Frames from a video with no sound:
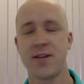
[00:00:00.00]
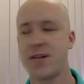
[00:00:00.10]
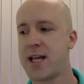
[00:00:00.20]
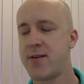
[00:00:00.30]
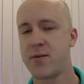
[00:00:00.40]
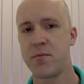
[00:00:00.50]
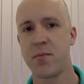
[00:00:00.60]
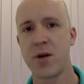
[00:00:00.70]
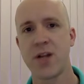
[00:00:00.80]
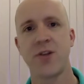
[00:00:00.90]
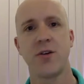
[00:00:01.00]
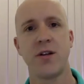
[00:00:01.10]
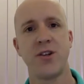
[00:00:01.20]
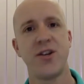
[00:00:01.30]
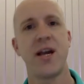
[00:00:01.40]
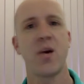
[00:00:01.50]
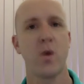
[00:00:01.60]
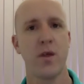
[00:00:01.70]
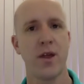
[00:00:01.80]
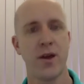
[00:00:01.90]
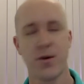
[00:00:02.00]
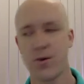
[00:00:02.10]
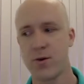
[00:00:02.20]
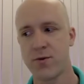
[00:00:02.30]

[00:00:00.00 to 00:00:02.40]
you don't even monitor and check whether you've